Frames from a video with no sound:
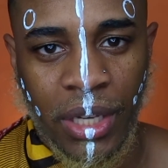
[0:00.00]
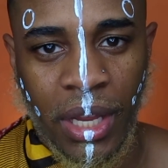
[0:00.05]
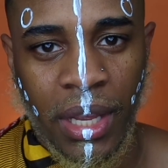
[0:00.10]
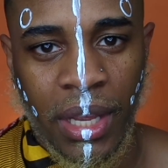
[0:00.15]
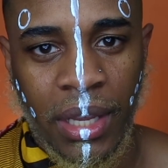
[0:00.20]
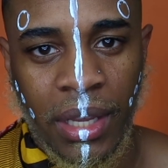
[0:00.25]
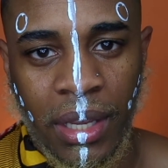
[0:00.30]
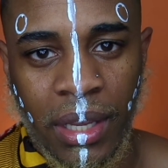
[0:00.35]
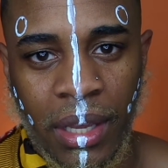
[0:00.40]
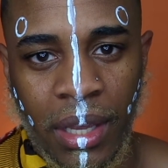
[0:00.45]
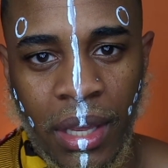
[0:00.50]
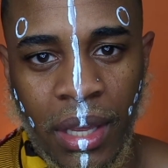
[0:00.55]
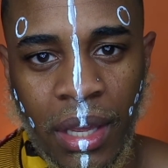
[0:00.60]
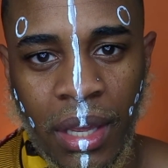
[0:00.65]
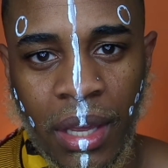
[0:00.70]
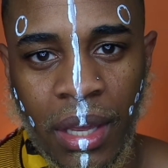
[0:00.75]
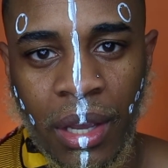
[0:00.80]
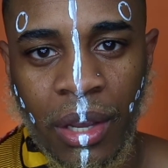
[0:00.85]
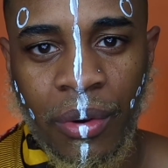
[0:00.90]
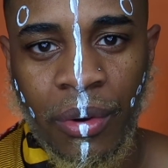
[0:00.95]
Like,
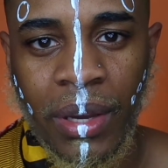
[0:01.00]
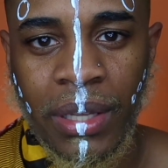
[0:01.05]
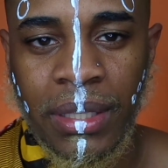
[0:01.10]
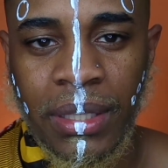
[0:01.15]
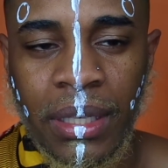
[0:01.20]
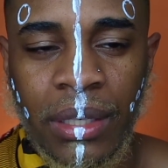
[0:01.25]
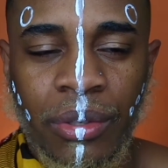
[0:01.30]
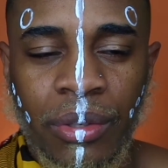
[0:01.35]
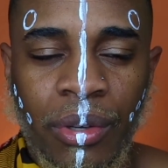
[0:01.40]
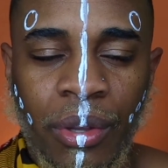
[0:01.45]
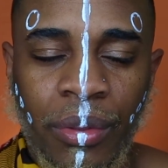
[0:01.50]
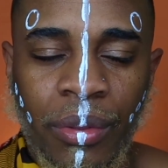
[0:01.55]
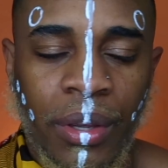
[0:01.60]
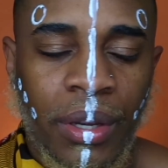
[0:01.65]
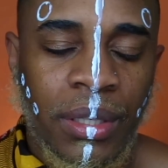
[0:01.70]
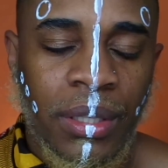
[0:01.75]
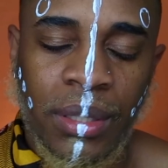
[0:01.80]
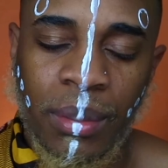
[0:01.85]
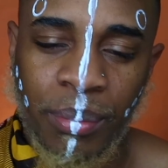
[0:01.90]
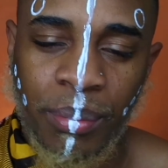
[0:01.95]
granted, you know,
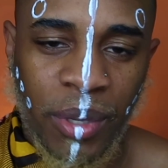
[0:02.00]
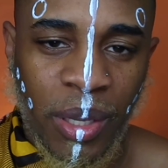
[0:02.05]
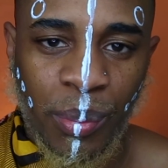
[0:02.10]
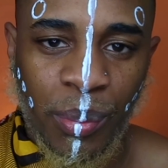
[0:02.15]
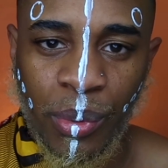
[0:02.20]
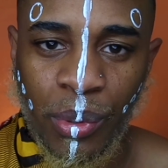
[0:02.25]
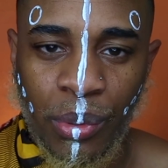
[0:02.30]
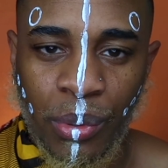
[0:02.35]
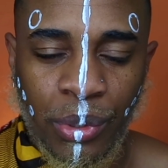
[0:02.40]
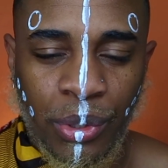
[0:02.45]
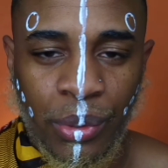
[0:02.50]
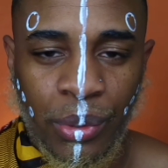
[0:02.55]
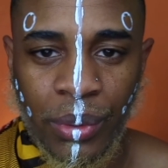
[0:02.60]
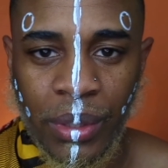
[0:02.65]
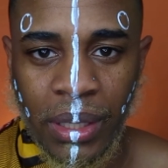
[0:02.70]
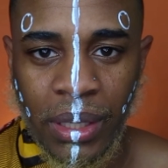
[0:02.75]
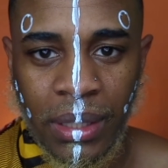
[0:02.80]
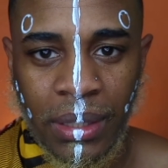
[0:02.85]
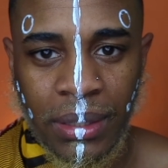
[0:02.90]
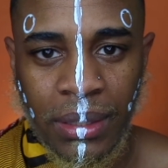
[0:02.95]
there are some people who do
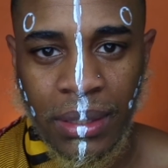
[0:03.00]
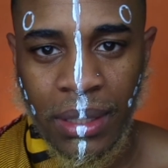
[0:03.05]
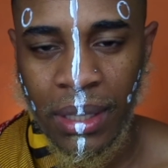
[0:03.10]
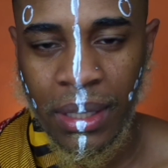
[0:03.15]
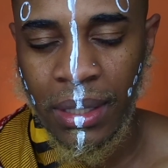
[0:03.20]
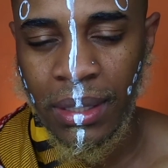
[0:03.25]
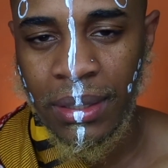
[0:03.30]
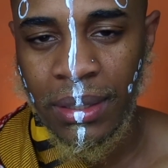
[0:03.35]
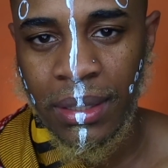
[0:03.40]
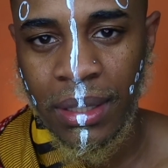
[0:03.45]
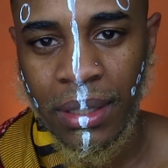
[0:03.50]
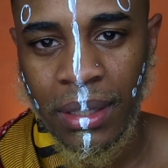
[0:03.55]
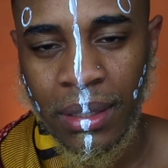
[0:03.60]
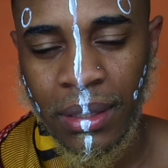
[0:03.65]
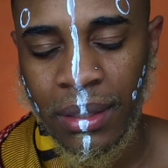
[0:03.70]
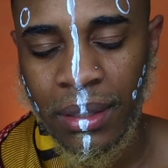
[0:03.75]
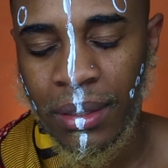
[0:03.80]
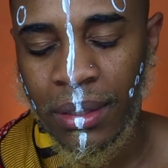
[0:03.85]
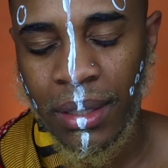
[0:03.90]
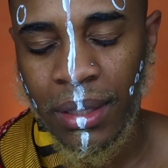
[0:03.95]
these things
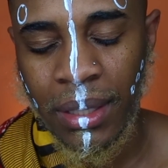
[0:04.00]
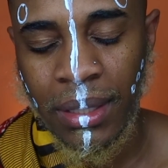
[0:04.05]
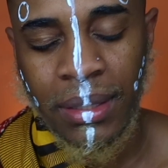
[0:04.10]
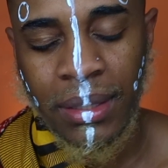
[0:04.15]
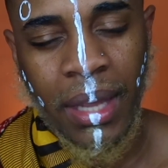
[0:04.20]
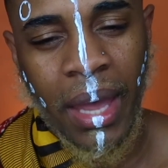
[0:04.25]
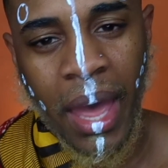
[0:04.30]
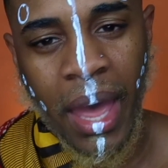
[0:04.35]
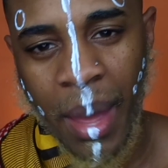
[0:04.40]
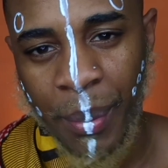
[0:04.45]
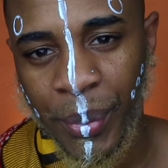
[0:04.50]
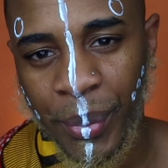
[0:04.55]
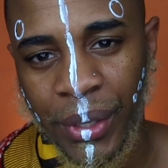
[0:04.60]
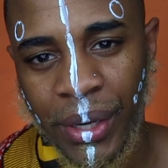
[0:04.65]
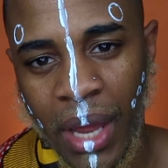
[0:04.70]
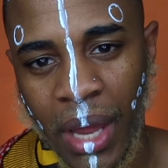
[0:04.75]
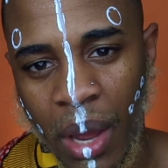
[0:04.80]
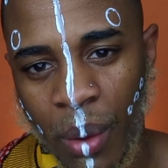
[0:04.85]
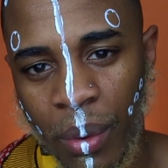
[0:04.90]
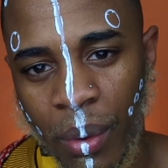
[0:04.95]
and things
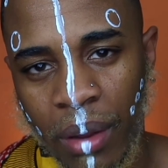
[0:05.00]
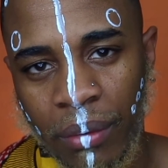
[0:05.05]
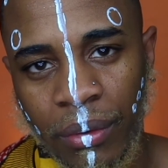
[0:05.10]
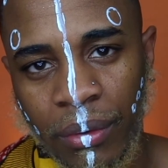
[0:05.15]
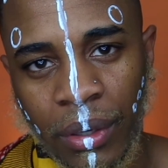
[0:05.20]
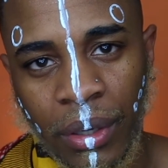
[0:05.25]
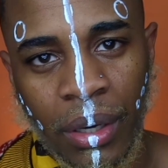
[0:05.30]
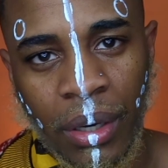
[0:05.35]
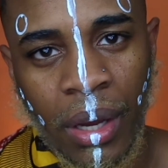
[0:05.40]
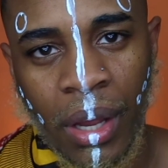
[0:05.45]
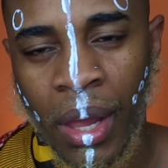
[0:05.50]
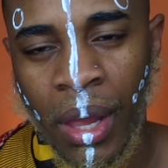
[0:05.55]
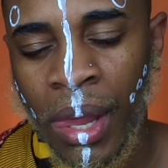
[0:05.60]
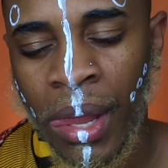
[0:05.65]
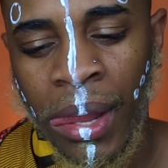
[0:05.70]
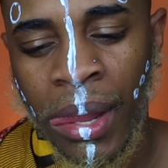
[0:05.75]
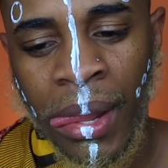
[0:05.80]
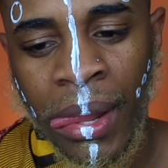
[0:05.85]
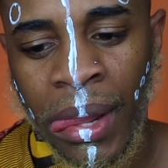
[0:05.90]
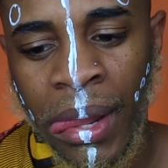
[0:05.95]
happen. However,
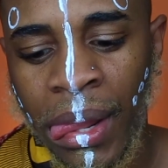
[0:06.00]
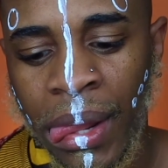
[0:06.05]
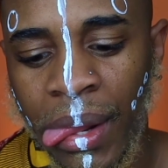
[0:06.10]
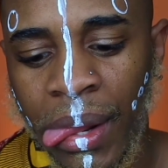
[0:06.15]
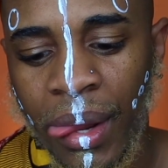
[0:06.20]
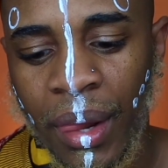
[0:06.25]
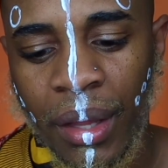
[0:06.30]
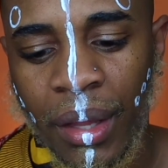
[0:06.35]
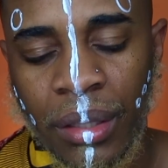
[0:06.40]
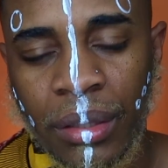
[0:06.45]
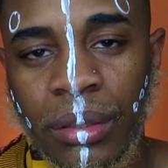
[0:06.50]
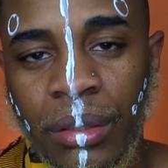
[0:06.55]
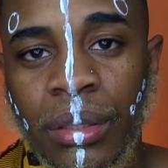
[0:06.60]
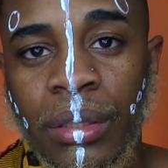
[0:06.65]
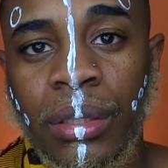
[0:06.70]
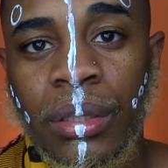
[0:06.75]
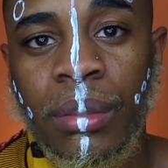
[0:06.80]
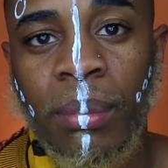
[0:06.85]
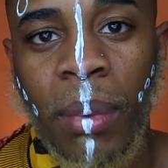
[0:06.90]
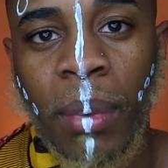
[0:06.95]

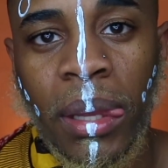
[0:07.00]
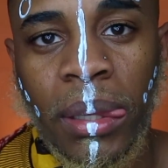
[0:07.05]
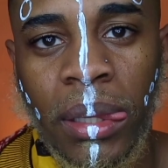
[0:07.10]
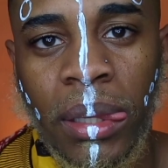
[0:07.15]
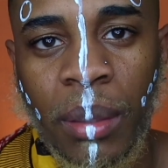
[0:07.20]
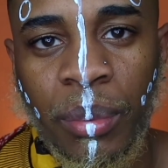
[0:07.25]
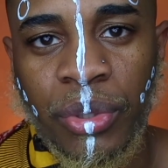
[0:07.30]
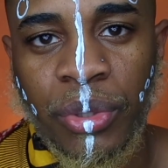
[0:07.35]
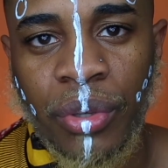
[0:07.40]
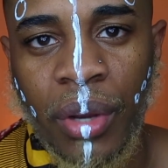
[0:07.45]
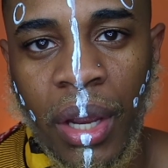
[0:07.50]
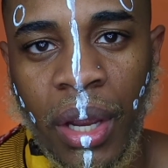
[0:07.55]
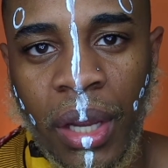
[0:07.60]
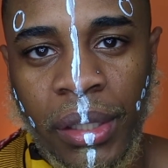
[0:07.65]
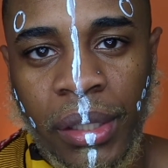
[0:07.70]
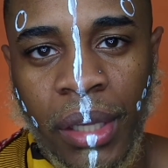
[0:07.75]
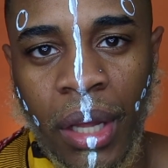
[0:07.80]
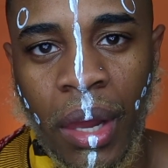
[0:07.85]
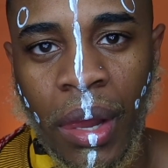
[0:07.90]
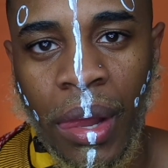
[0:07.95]
just my lips
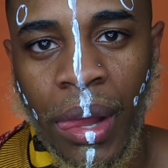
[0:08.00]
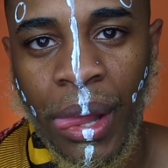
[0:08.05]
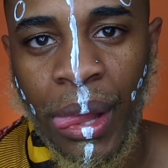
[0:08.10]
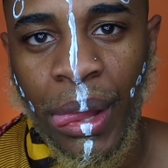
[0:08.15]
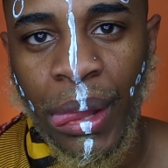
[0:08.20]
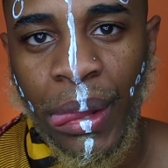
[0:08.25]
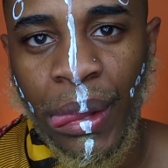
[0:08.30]
drying, y'all.